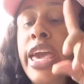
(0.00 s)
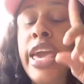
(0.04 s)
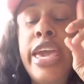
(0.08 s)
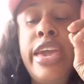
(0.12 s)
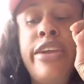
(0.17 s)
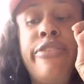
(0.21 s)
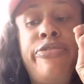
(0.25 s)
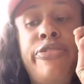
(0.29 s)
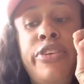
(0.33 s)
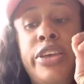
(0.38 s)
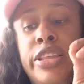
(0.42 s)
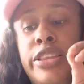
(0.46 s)

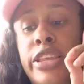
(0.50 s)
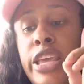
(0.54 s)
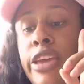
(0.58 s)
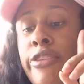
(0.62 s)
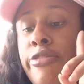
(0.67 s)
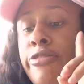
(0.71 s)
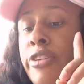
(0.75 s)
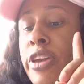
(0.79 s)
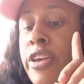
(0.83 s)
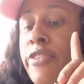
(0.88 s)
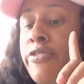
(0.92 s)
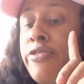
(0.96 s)

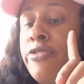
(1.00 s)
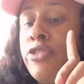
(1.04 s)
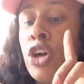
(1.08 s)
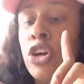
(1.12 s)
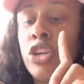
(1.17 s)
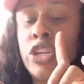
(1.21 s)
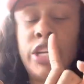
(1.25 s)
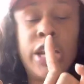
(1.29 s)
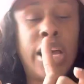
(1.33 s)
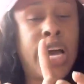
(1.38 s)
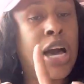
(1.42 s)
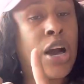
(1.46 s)
If
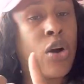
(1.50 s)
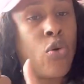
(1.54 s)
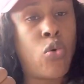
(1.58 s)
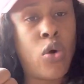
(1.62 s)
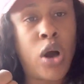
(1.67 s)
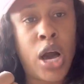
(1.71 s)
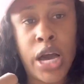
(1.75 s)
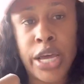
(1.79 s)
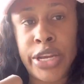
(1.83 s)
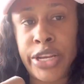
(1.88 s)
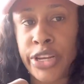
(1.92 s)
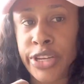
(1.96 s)
nothing
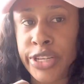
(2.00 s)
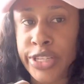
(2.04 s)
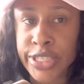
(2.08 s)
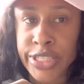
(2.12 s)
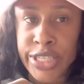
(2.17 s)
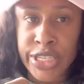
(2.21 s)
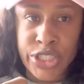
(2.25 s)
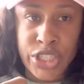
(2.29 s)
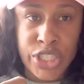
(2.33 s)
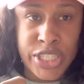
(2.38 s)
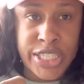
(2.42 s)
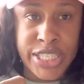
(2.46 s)
one,
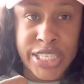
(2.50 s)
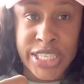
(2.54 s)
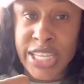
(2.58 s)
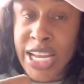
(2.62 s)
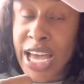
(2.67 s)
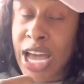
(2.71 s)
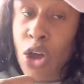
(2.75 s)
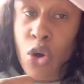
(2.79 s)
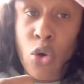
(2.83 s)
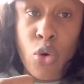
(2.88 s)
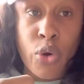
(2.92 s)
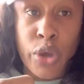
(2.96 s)
nothing just
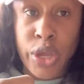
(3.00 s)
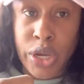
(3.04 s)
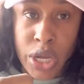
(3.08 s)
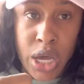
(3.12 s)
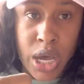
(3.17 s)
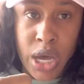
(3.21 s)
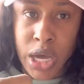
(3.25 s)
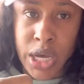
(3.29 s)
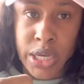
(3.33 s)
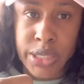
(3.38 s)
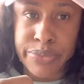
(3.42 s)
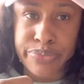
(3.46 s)
not going
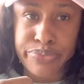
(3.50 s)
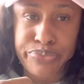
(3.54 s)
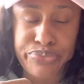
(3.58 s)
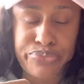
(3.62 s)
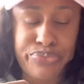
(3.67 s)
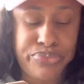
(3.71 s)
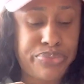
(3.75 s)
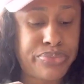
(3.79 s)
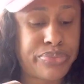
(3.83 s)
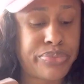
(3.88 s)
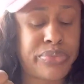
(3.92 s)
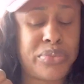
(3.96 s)
on.
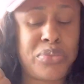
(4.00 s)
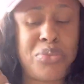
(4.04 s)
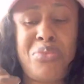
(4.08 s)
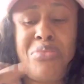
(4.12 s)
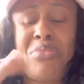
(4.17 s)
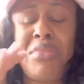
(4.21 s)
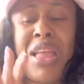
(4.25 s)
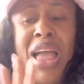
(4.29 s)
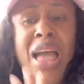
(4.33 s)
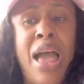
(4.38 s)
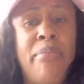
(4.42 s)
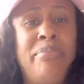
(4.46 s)

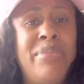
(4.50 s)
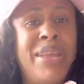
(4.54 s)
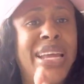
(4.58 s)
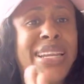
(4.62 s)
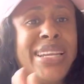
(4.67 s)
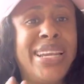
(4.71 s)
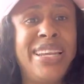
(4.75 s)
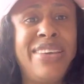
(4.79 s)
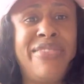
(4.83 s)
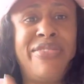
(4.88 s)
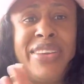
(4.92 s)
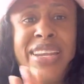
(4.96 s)
I'm
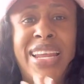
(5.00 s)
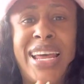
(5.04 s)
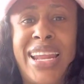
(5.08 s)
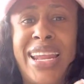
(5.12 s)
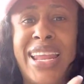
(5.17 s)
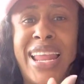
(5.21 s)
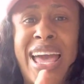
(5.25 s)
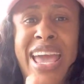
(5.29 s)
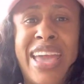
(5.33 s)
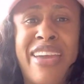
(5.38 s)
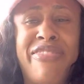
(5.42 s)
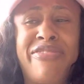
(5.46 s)
not living a
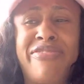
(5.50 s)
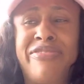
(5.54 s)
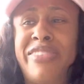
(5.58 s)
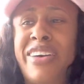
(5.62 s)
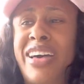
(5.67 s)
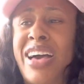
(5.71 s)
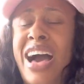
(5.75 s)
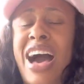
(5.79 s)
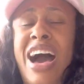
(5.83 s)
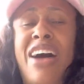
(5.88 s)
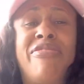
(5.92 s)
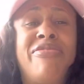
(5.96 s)
life
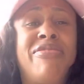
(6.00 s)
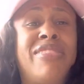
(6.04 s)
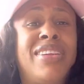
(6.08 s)
of